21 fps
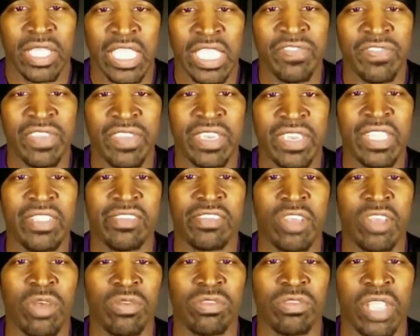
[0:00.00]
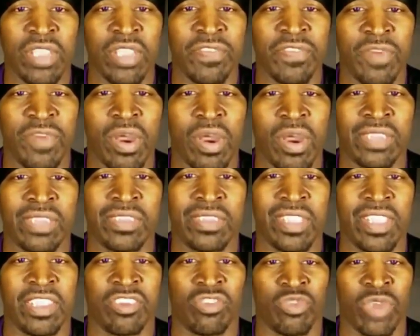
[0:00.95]
Even he goes as far as
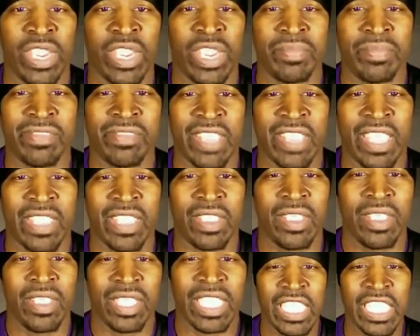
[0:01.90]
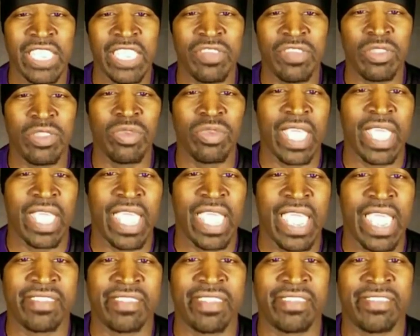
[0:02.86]
the extreme to say, even you can
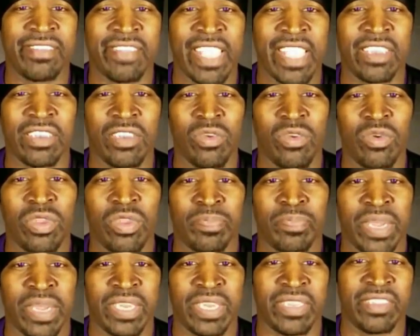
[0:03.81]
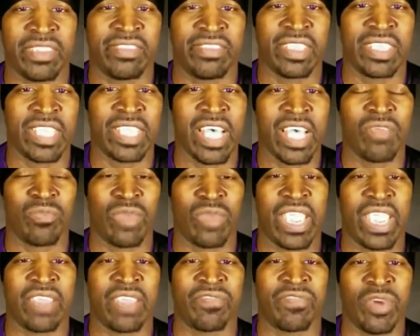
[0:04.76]
access St. Louis buddies and
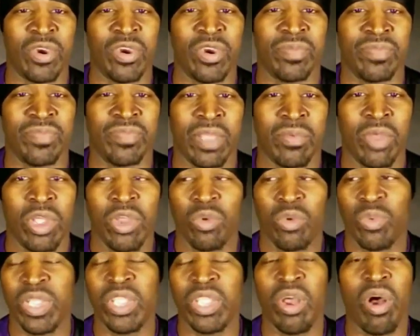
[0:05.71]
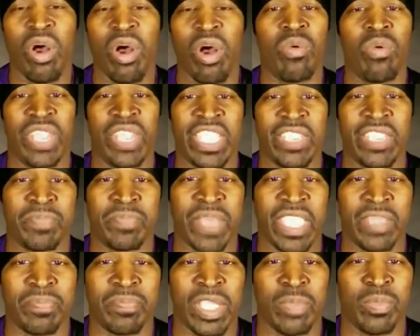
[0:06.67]
Conrad Verb and them. We always
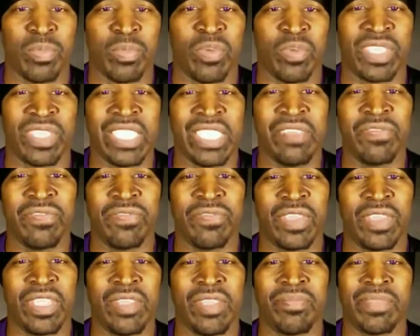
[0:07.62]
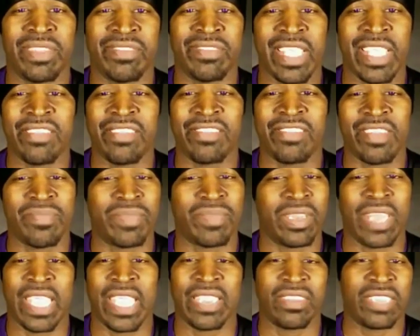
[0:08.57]
pay people for, even for him to say
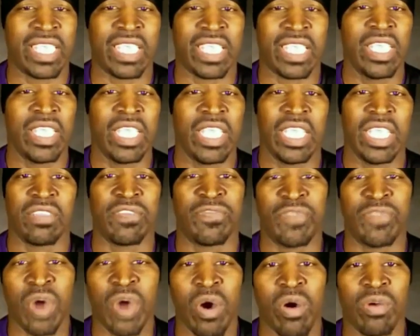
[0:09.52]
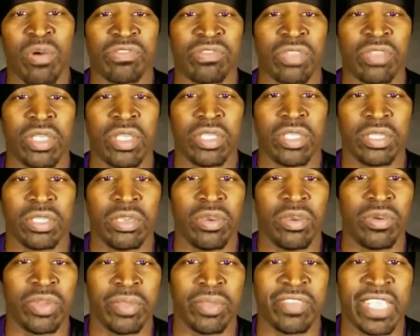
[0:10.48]
something like that, it's false. You
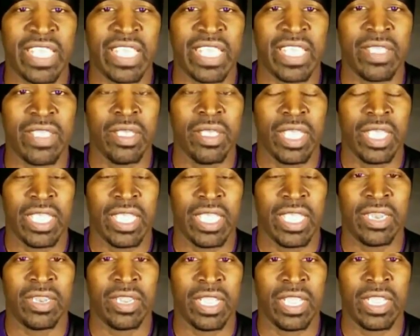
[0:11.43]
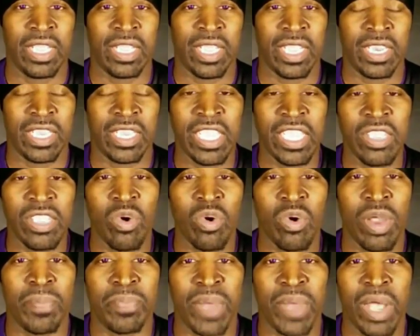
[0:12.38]
know what I'm saying? And he
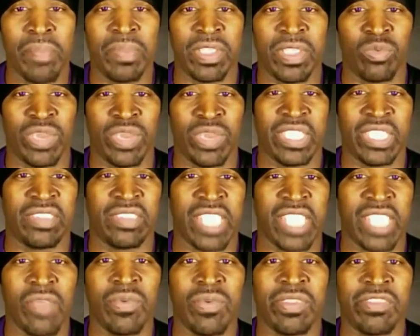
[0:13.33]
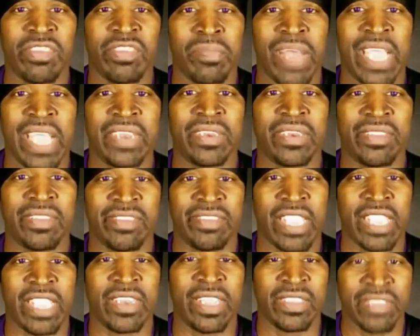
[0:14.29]
going public with it, daring somebody to
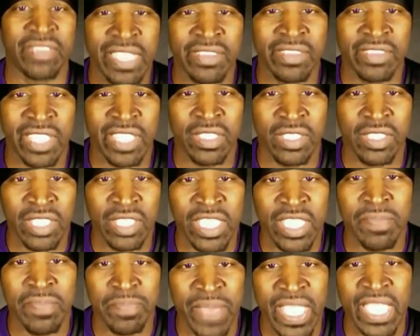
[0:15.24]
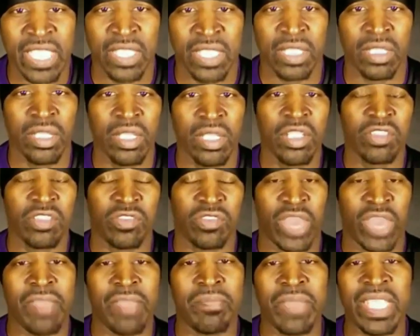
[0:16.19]
say that they didn't get paid.
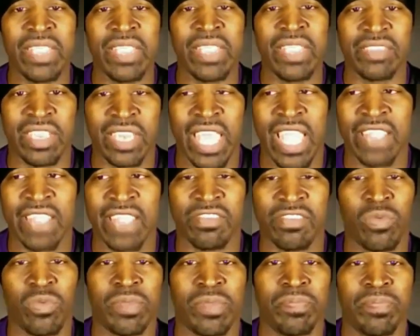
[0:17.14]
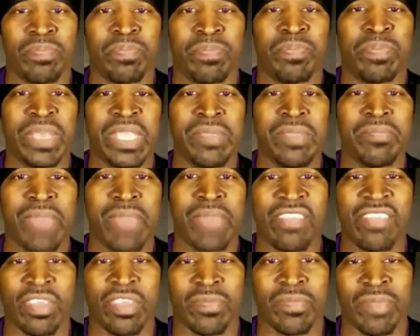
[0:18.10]
So that means a lot. So when B
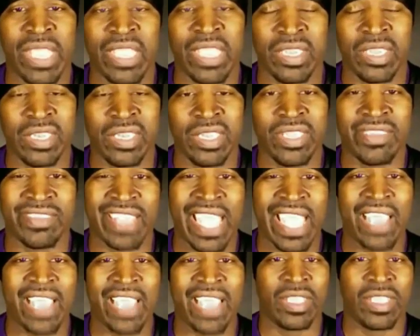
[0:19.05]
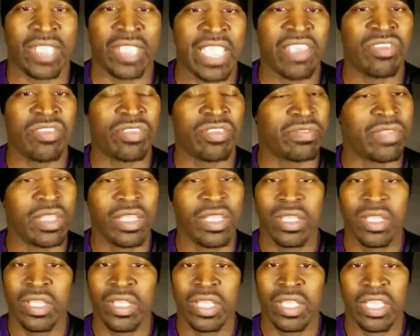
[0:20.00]
Magic making these allegations,
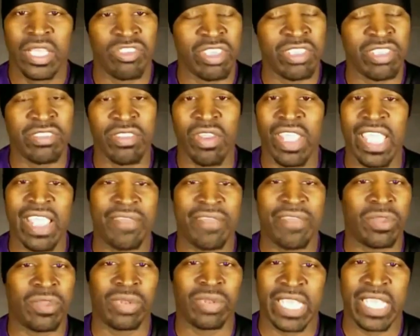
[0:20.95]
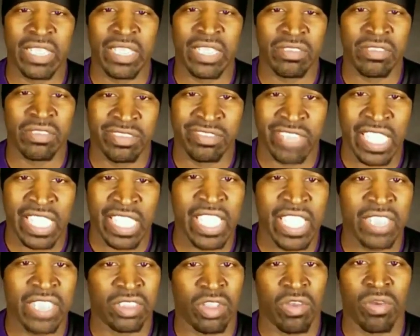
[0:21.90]
he just don't have no legs to
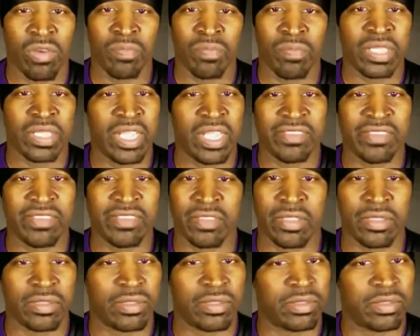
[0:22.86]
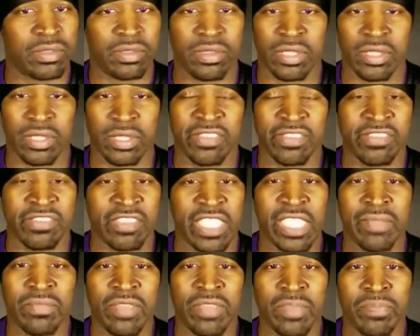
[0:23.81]
stand on because it
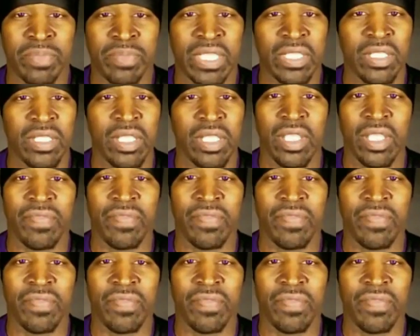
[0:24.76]
seemed to be